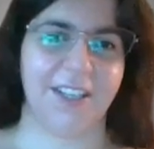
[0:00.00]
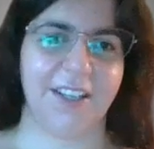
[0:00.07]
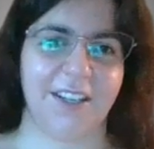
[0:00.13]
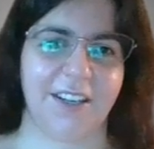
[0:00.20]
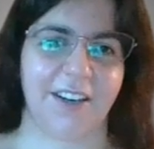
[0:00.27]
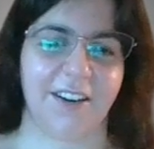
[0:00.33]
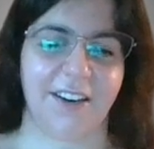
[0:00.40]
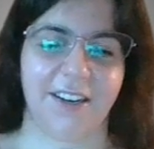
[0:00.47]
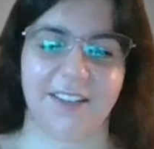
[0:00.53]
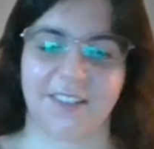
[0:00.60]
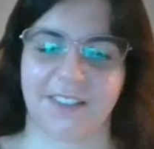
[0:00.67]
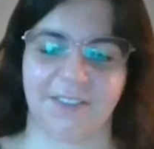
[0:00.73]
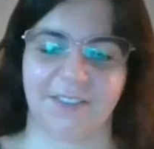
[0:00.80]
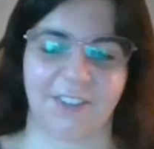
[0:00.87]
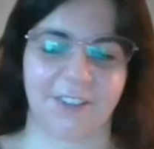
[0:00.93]
All right.
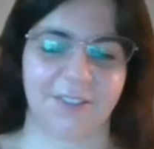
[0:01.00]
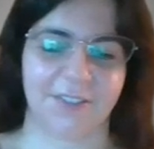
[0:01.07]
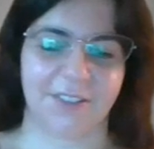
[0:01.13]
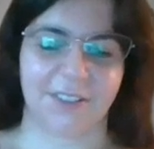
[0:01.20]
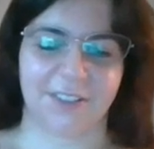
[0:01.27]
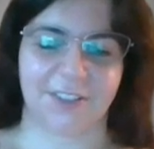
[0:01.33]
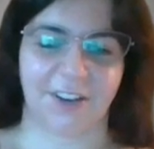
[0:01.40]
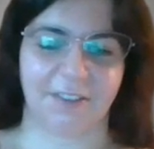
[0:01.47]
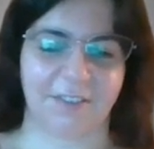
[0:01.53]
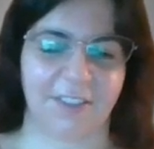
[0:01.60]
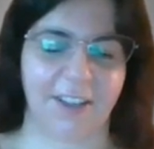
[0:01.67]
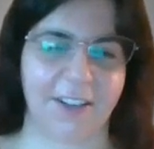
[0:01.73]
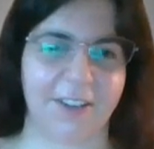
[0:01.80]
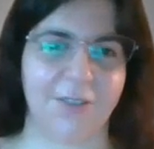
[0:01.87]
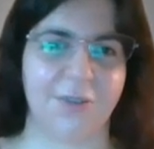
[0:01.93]
Well, Jeff,
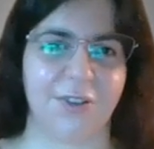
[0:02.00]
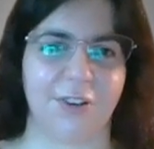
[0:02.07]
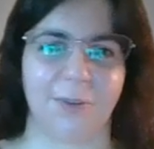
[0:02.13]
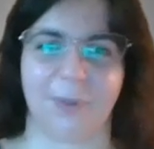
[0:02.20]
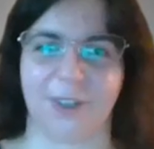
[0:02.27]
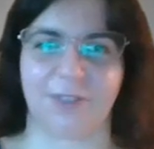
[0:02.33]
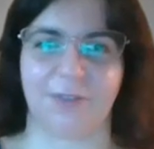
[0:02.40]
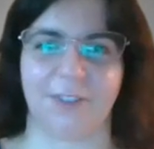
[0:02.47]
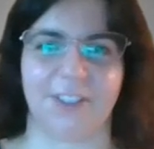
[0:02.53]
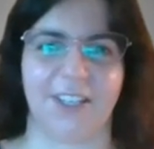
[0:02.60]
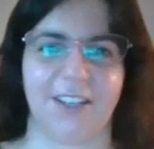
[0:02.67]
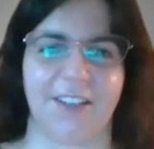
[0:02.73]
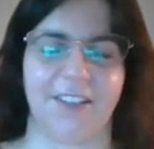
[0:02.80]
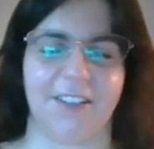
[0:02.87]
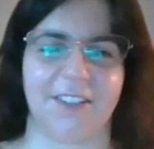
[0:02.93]
thank you so much for
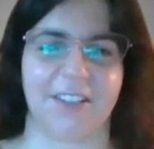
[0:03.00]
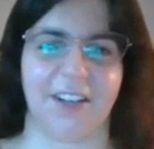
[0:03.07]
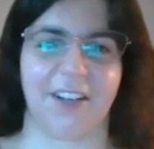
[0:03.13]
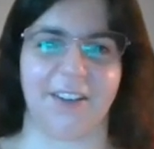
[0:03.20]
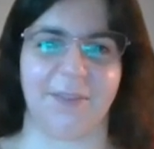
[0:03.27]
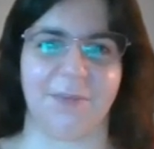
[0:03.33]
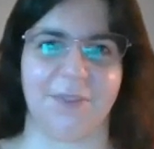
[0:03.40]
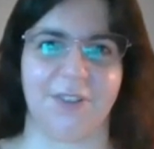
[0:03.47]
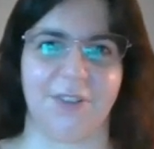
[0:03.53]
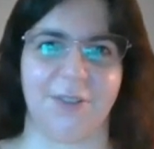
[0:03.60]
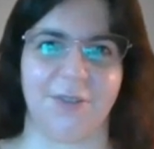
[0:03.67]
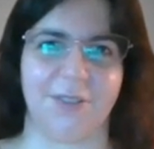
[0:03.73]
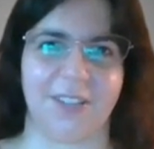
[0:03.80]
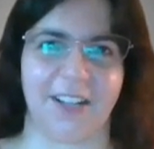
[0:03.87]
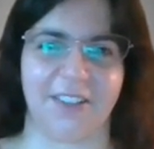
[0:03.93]
taking the time
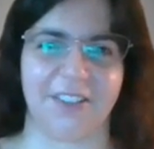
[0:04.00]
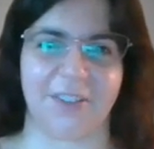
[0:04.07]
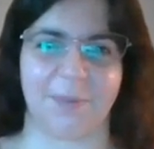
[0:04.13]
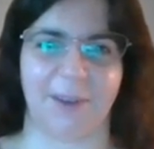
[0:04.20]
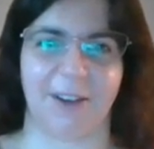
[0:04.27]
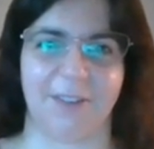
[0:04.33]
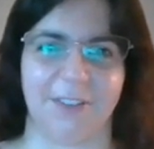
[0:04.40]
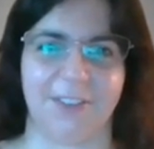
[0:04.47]
to tell us about.